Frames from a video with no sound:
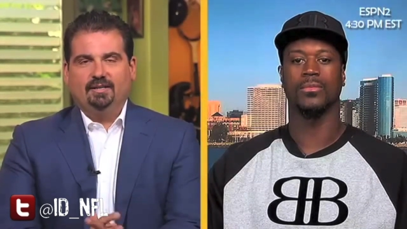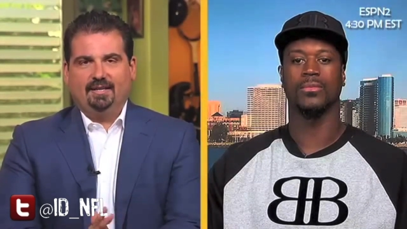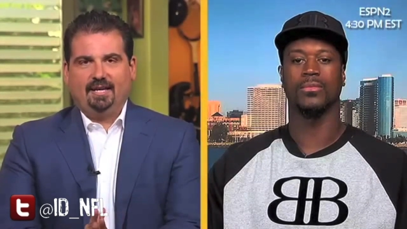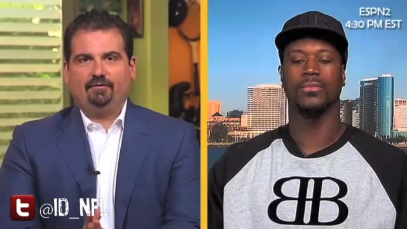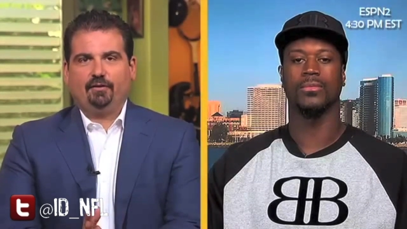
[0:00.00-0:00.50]

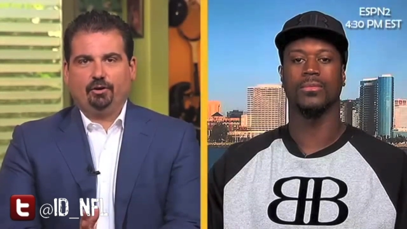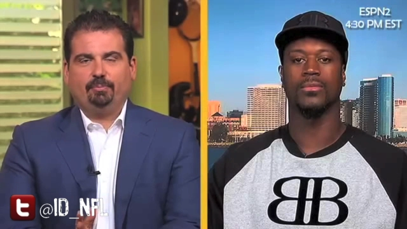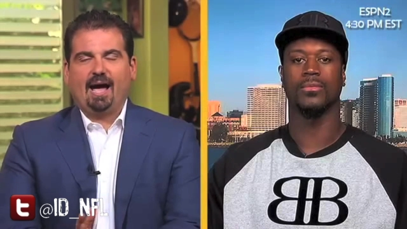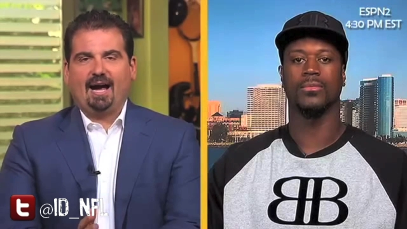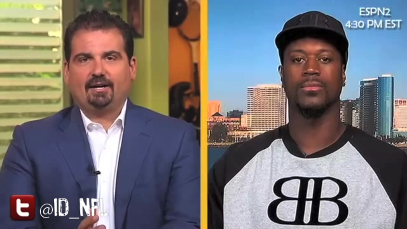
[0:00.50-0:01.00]
Speaker 1: give her
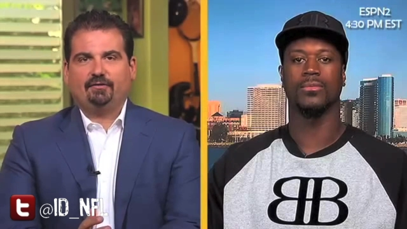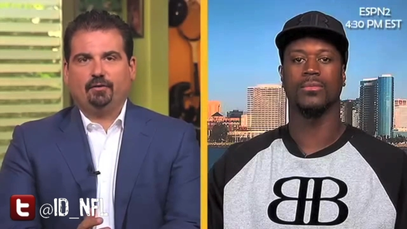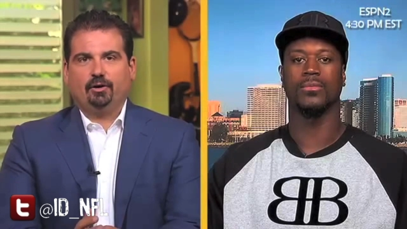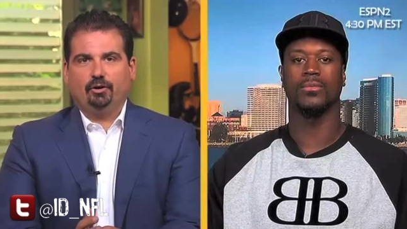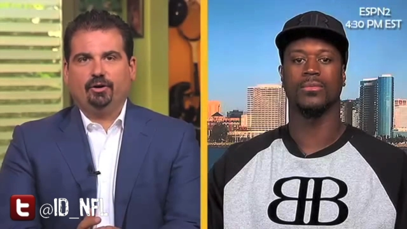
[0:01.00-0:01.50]
back
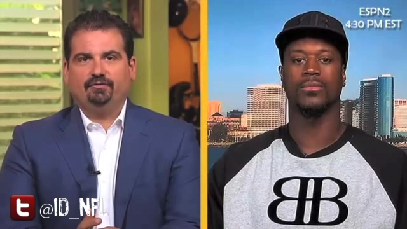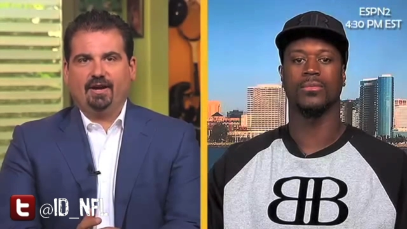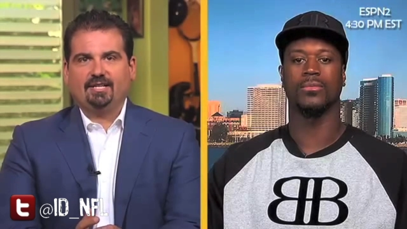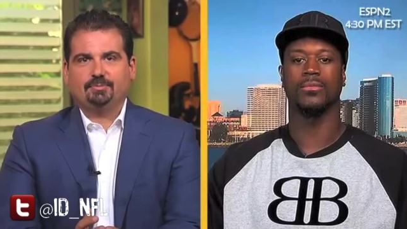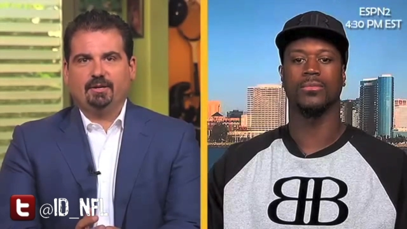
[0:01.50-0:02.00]
for her
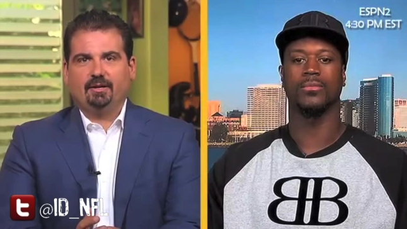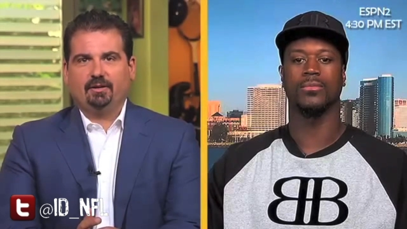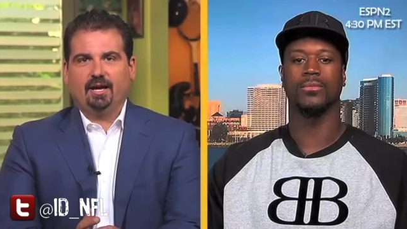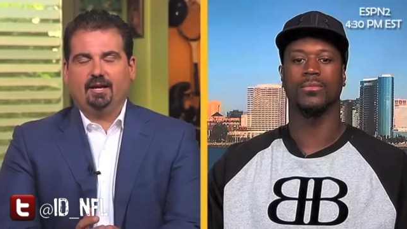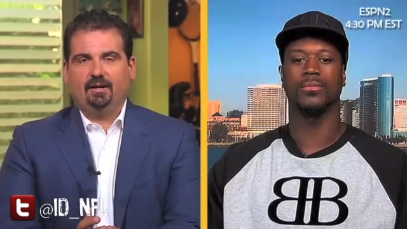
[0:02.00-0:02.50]
investment
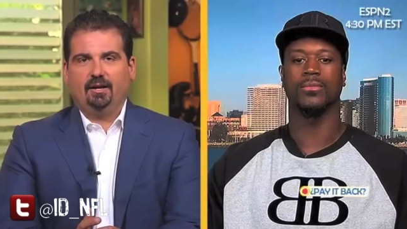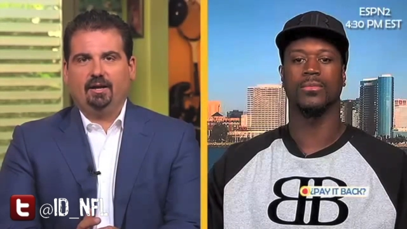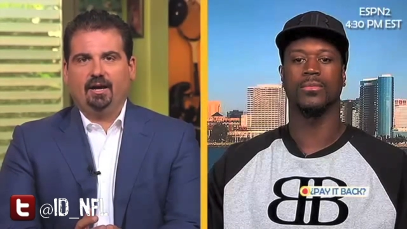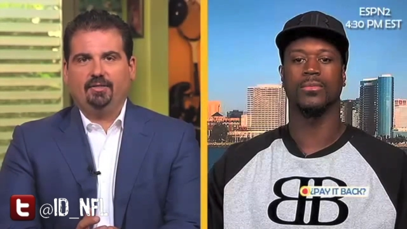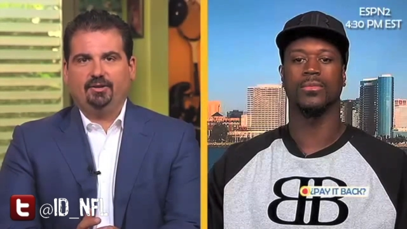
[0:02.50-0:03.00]
and
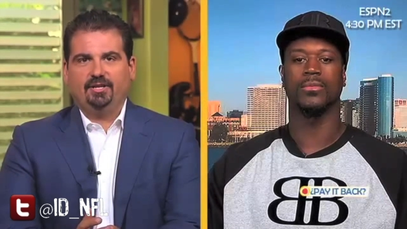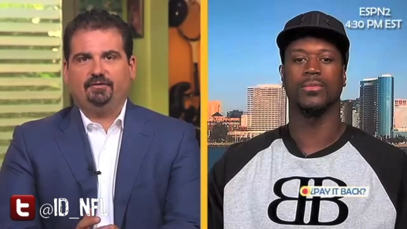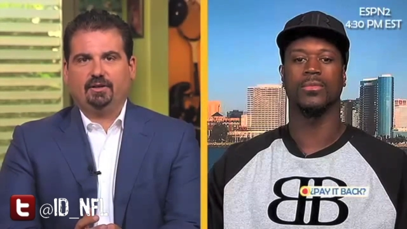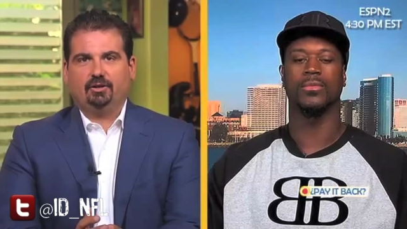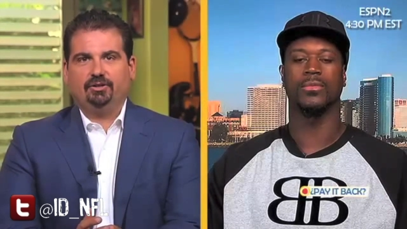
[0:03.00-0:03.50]
uh, and the
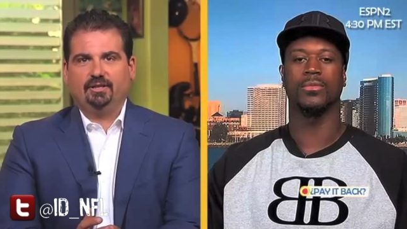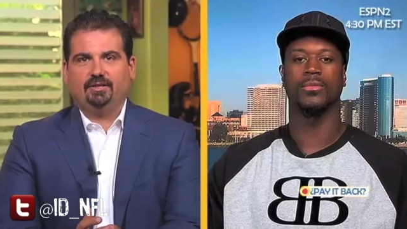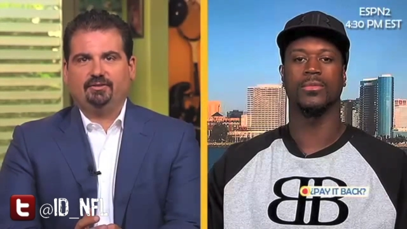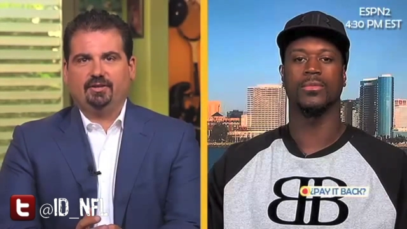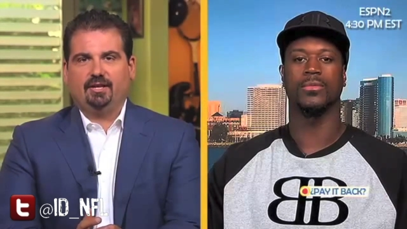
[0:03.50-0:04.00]

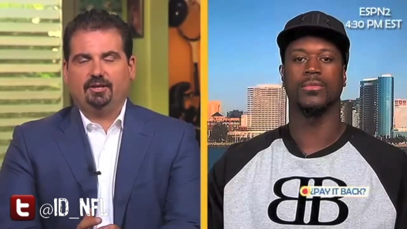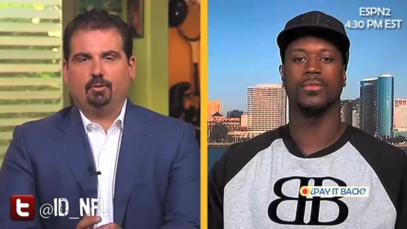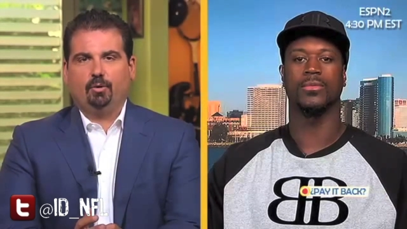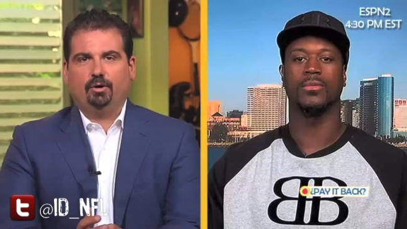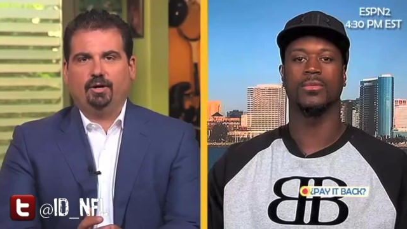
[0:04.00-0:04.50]
difficulties that there
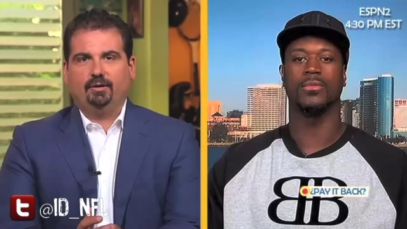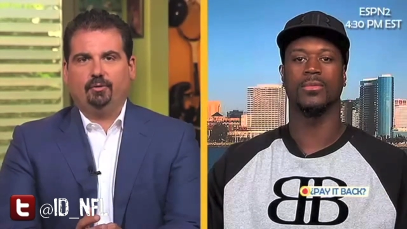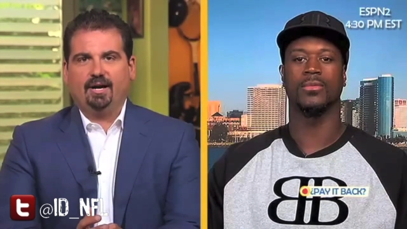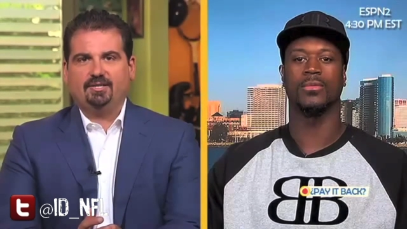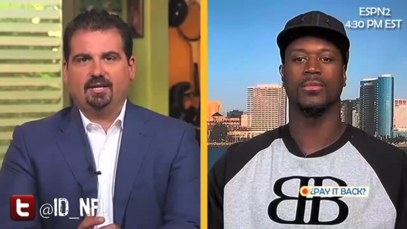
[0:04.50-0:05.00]
were in
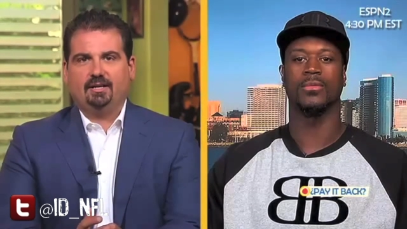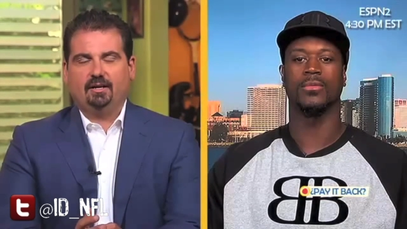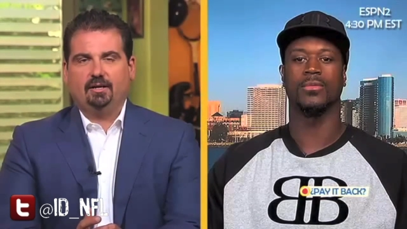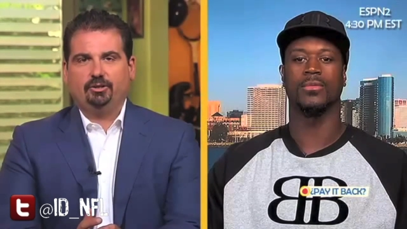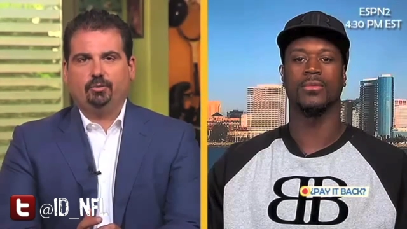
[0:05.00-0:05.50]
raising
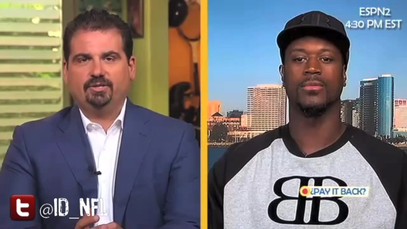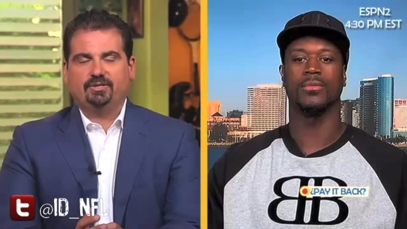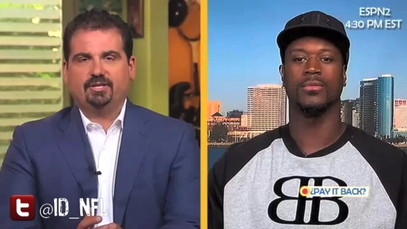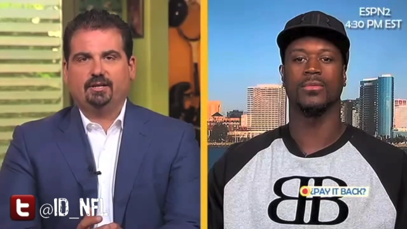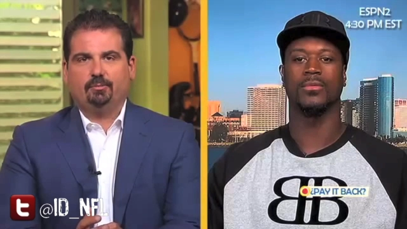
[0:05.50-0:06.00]
you as a
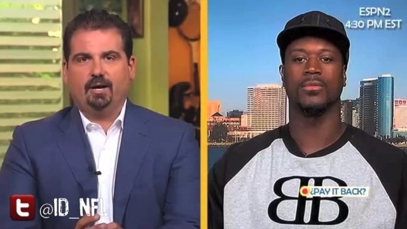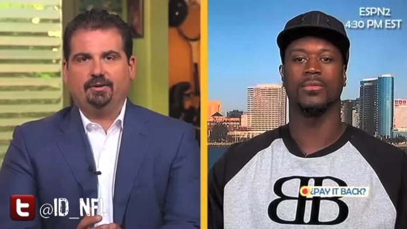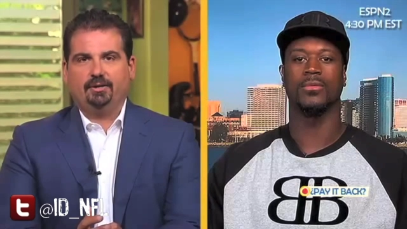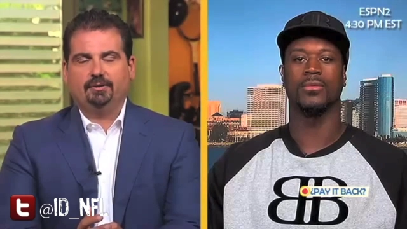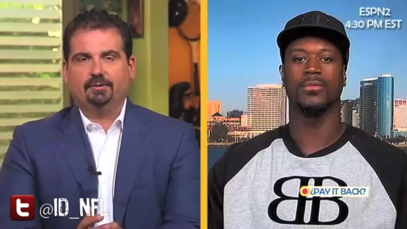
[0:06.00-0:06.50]
single mother?